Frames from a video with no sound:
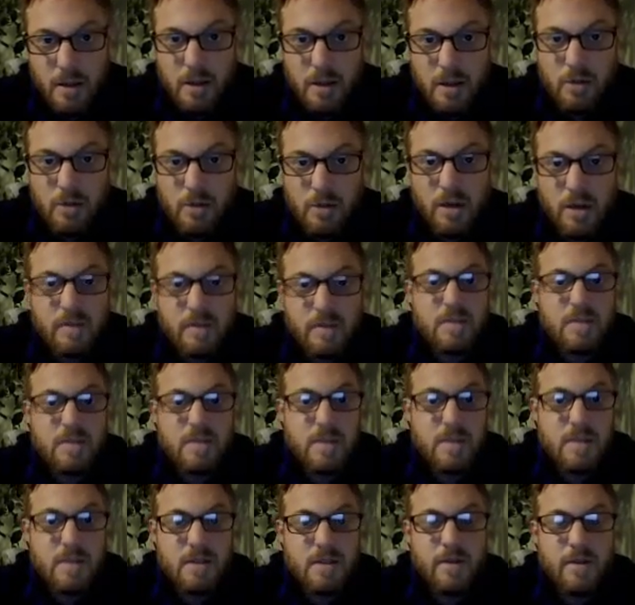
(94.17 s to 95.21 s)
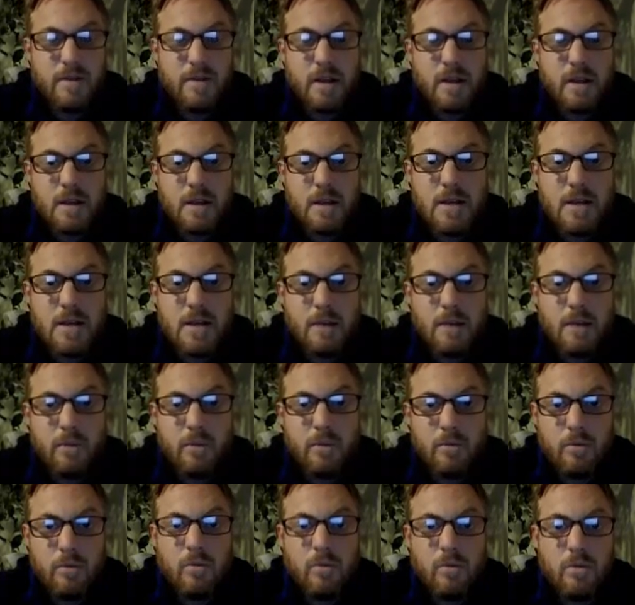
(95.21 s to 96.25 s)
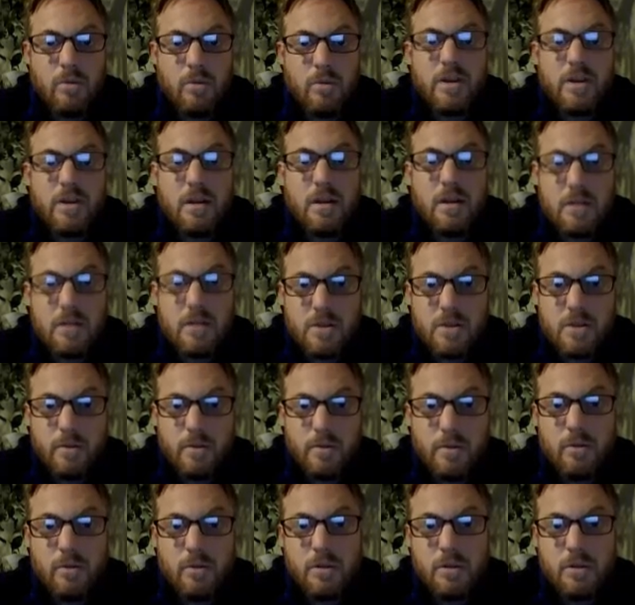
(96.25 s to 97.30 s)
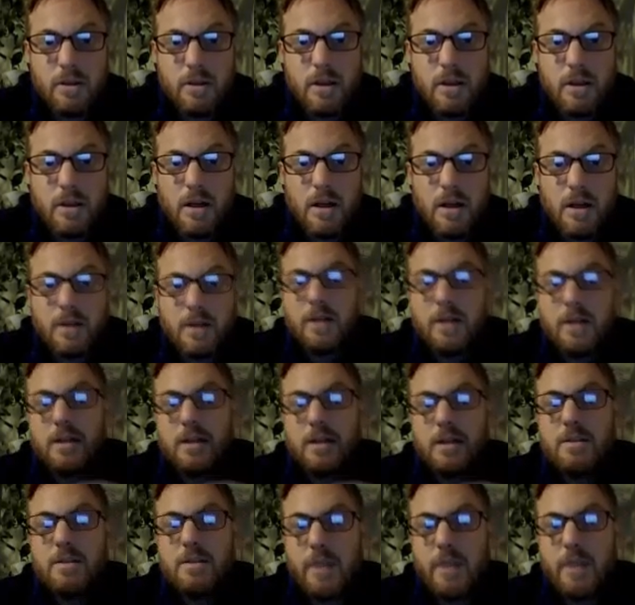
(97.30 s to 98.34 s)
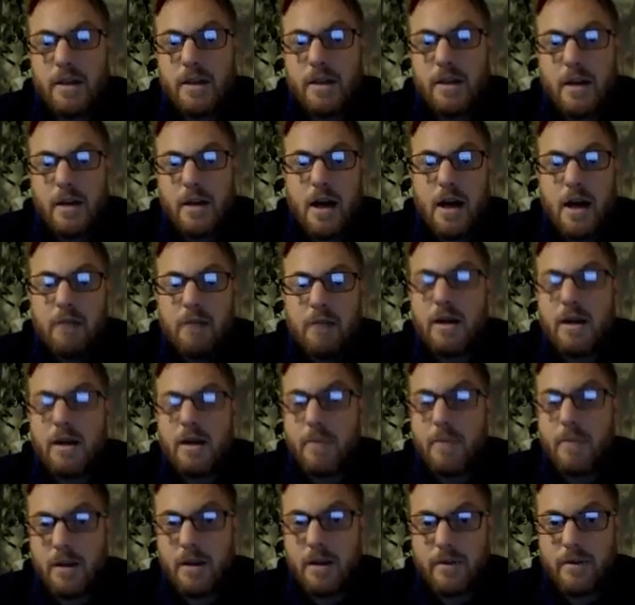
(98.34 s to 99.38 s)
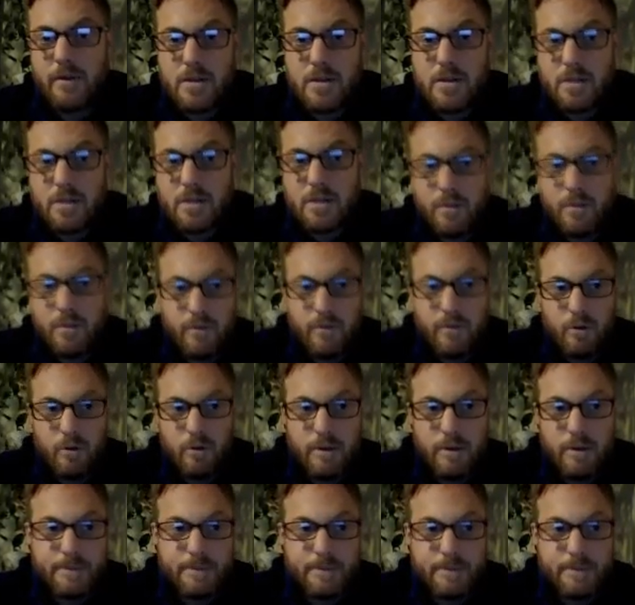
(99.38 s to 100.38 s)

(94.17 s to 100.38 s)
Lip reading: You give a specific example within the sport and then explain how that benefits the performer.